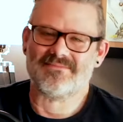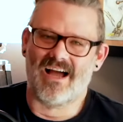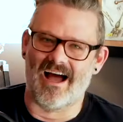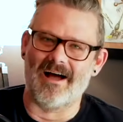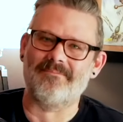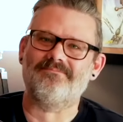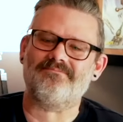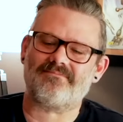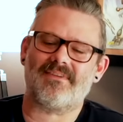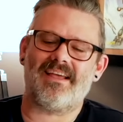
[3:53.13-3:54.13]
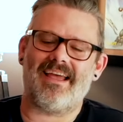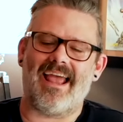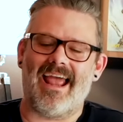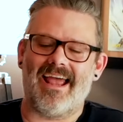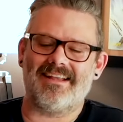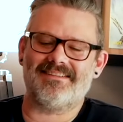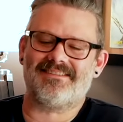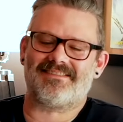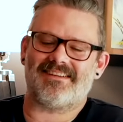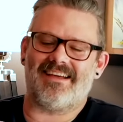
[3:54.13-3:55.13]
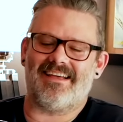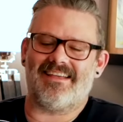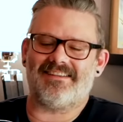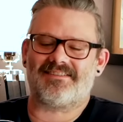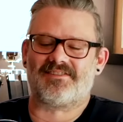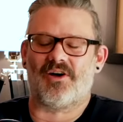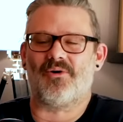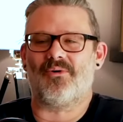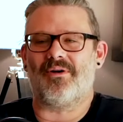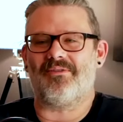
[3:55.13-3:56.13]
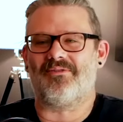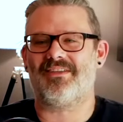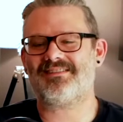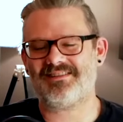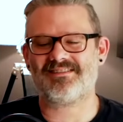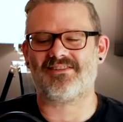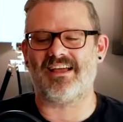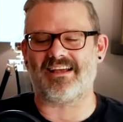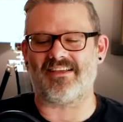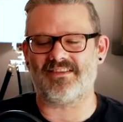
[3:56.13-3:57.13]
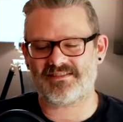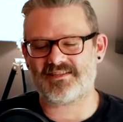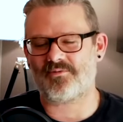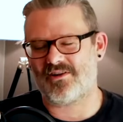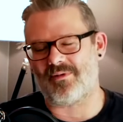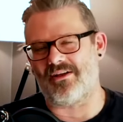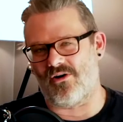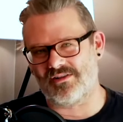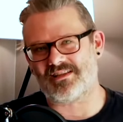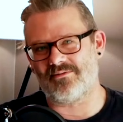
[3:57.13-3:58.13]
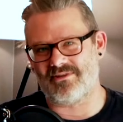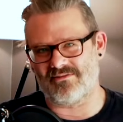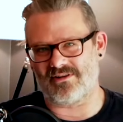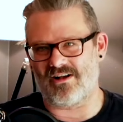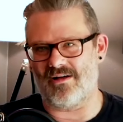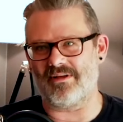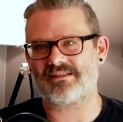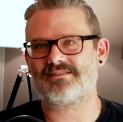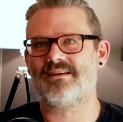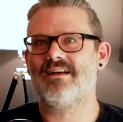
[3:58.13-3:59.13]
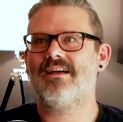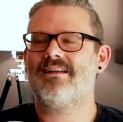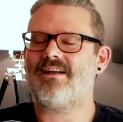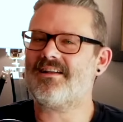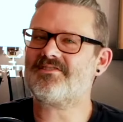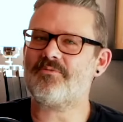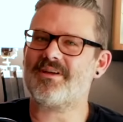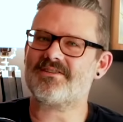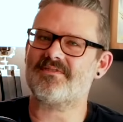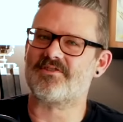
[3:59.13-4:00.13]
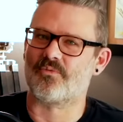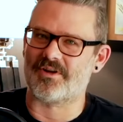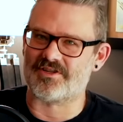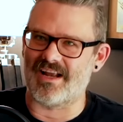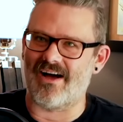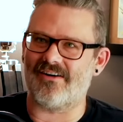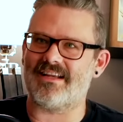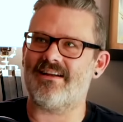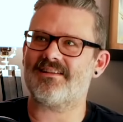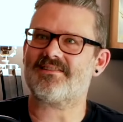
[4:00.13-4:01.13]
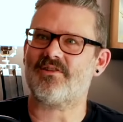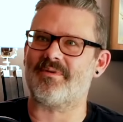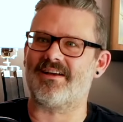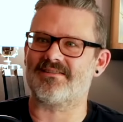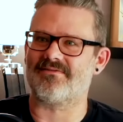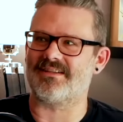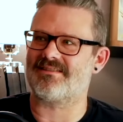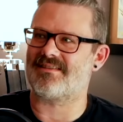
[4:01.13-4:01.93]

Um, and so this is like this is one of my all time favorite comics. Not necessarily because of its originality, not necessarily because of its